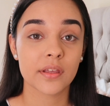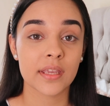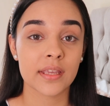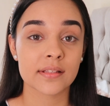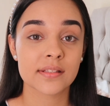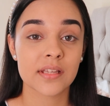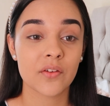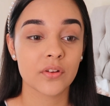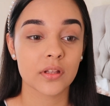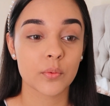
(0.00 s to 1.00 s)
it's
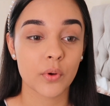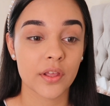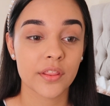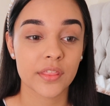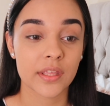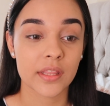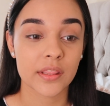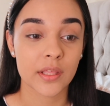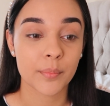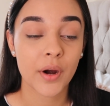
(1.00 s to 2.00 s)
definitely worth it,
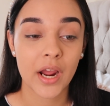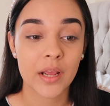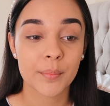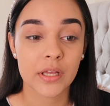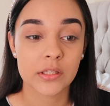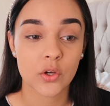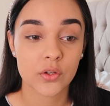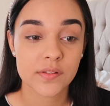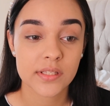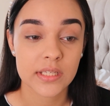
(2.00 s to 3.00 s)
the primer and the
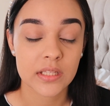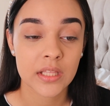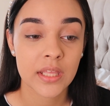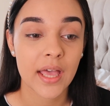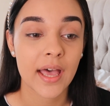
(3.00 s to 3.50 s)
concealer,